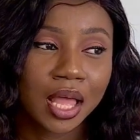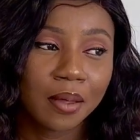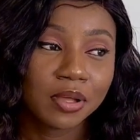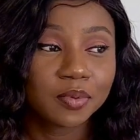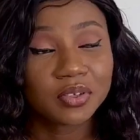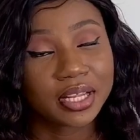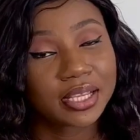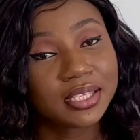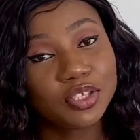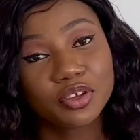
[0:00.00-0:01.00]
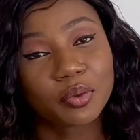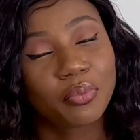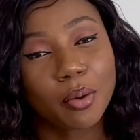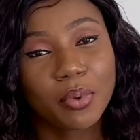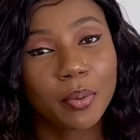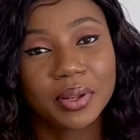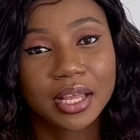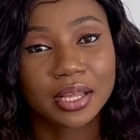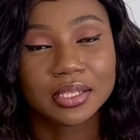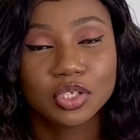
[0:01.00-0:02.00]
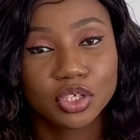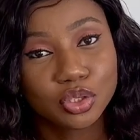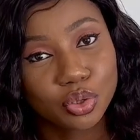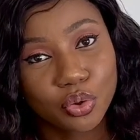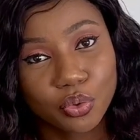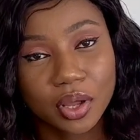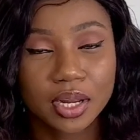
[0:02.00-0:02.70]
My husband was like, since you're the primary applicant, you need to go,